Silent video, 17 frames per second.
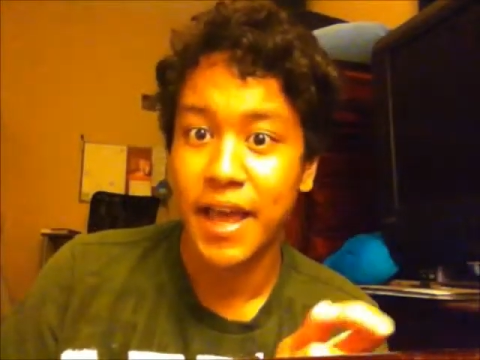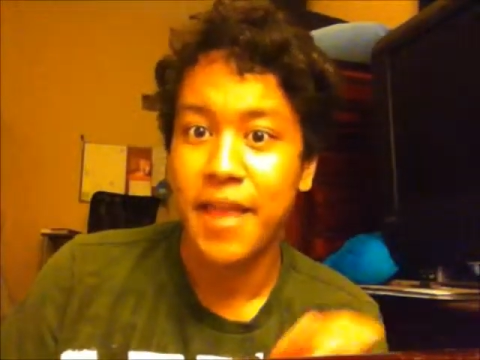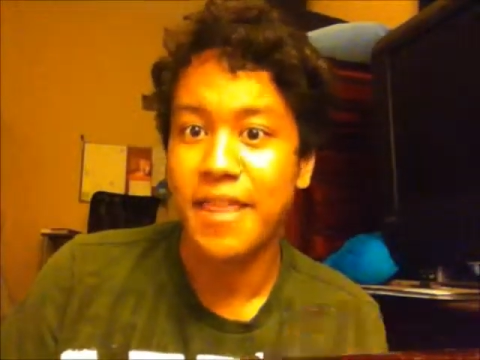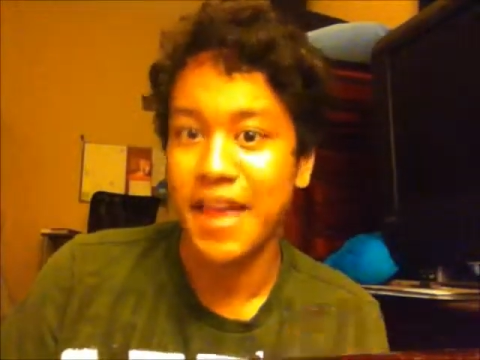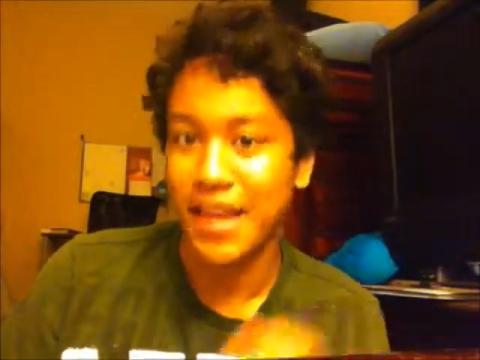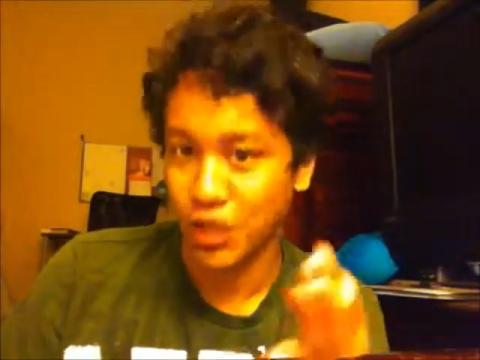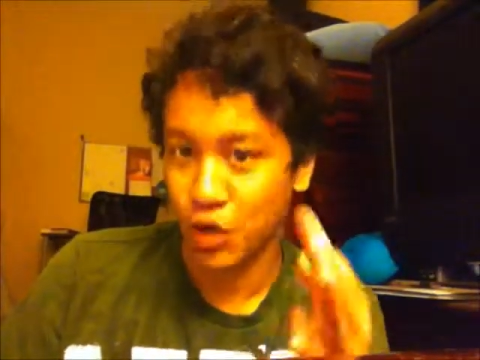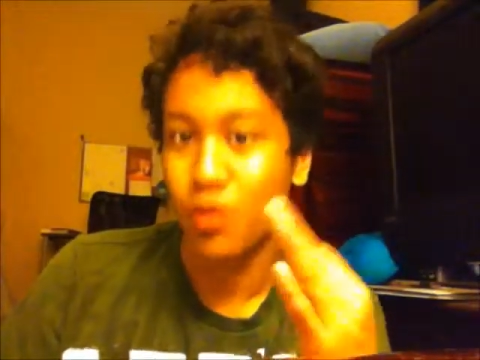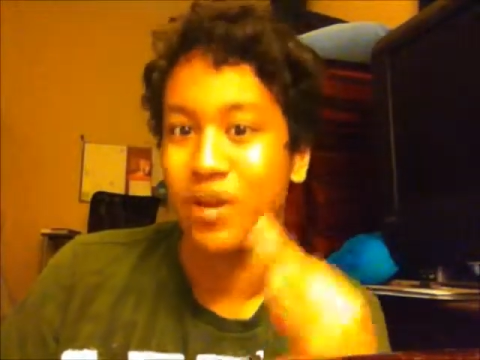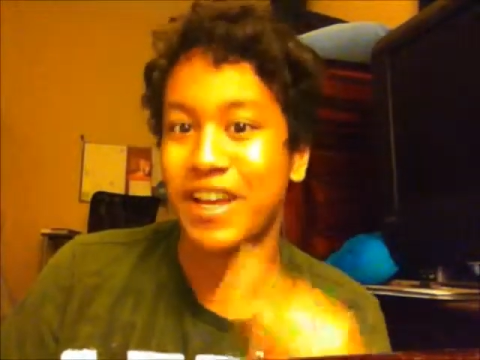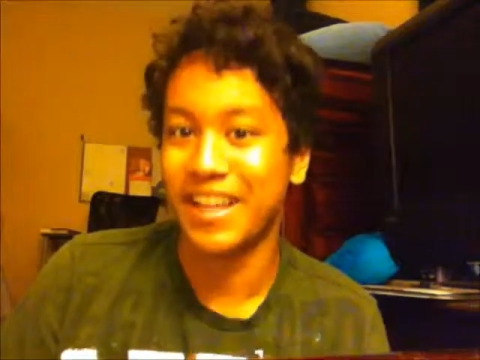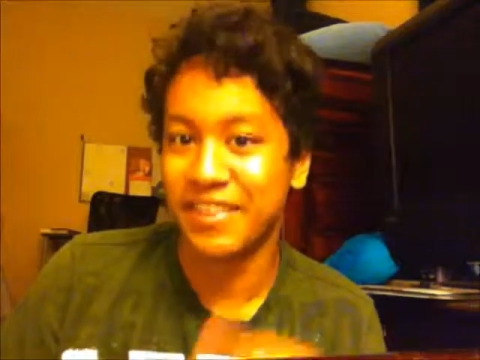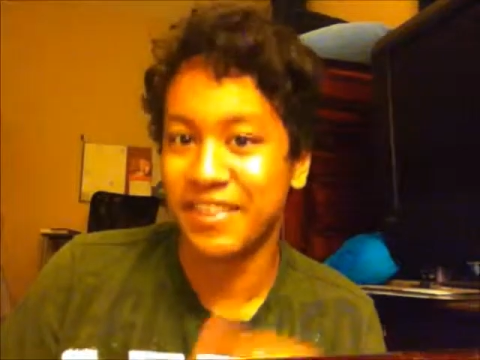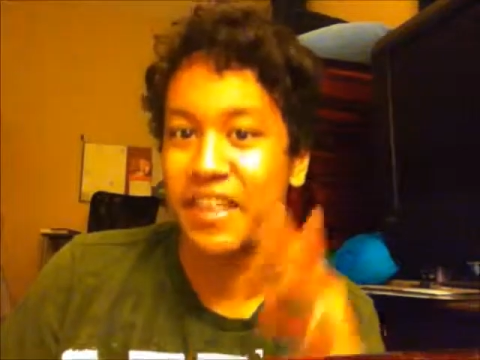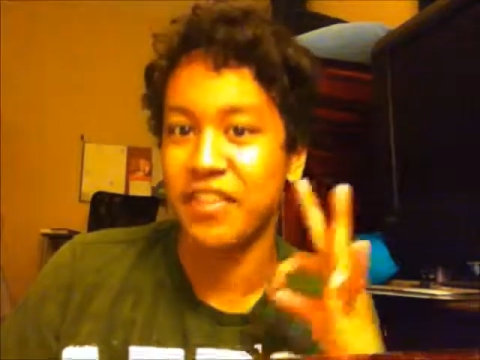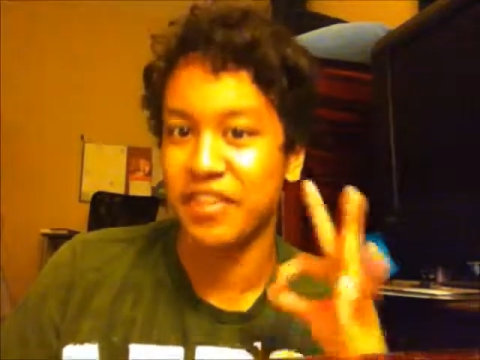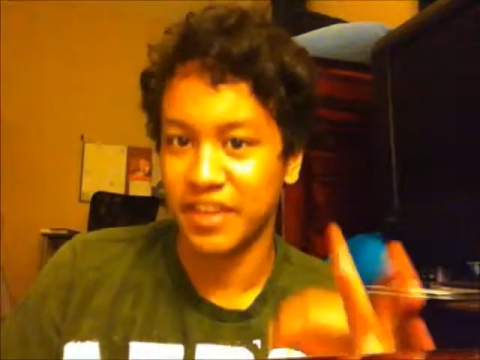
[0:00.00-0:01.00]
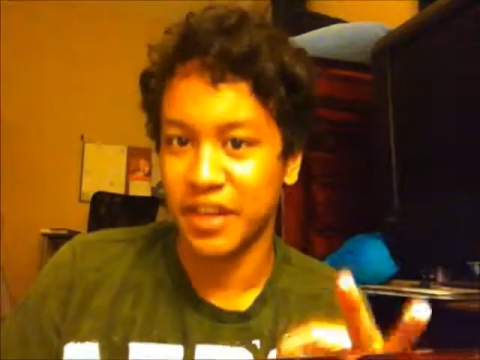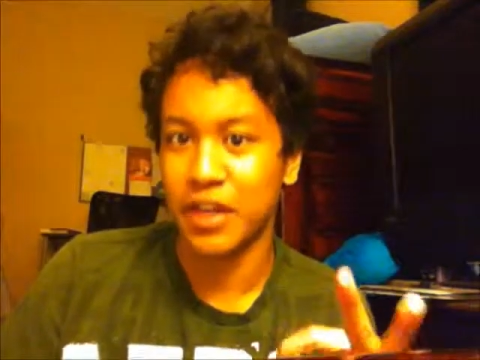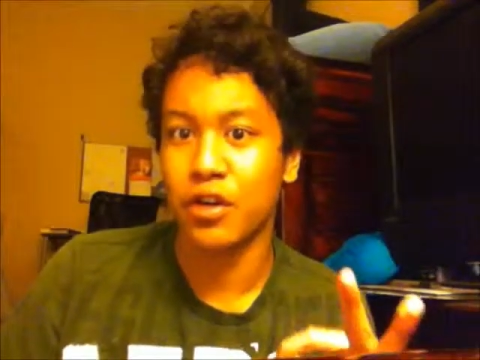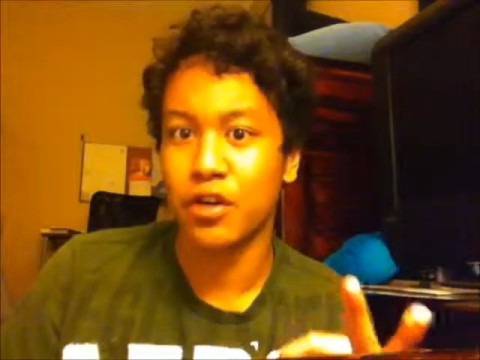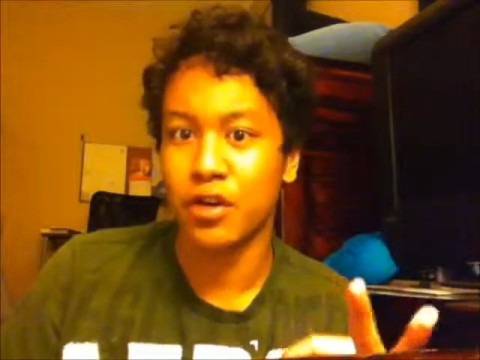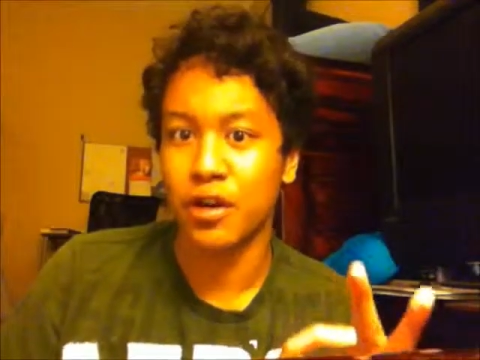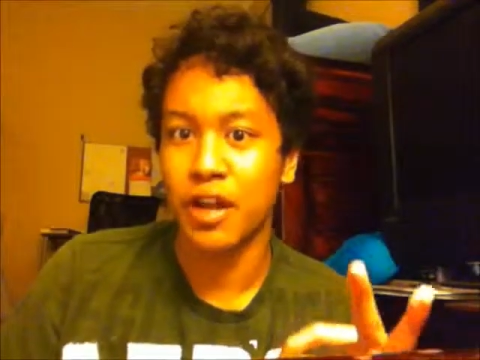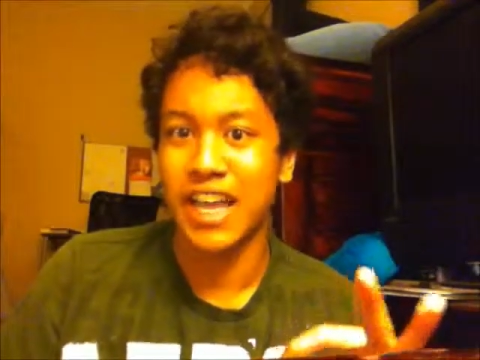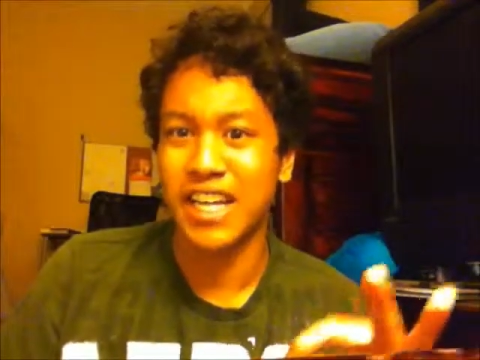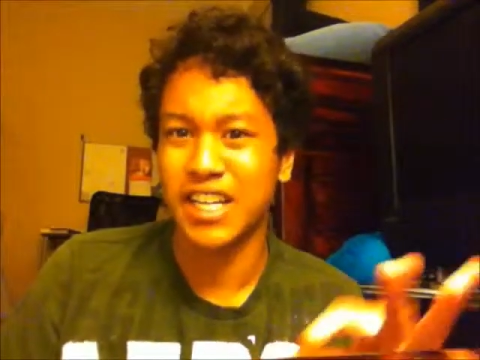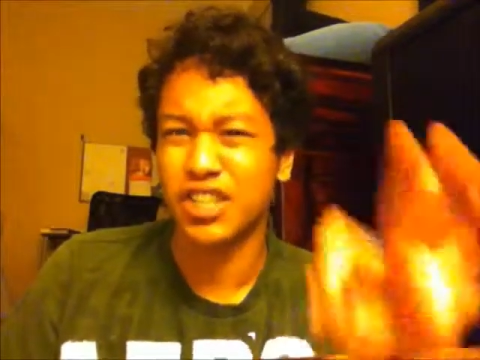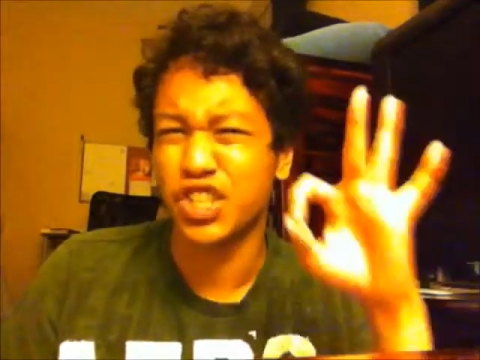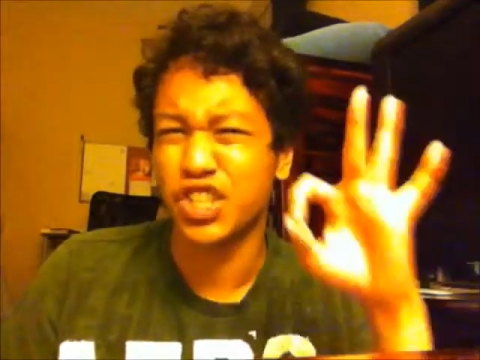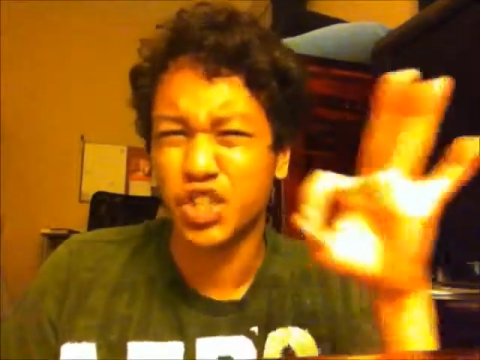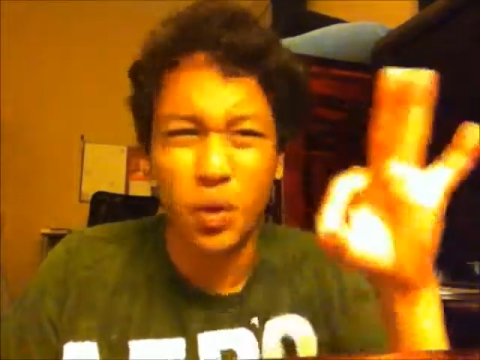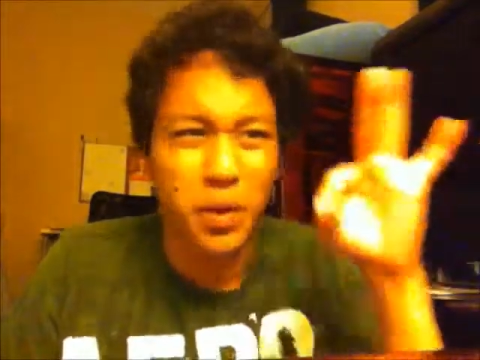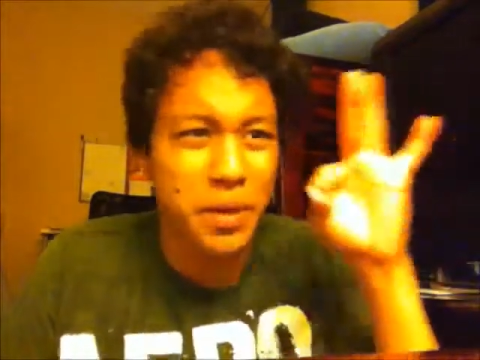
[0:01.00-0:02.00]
that you're in the theater and you're so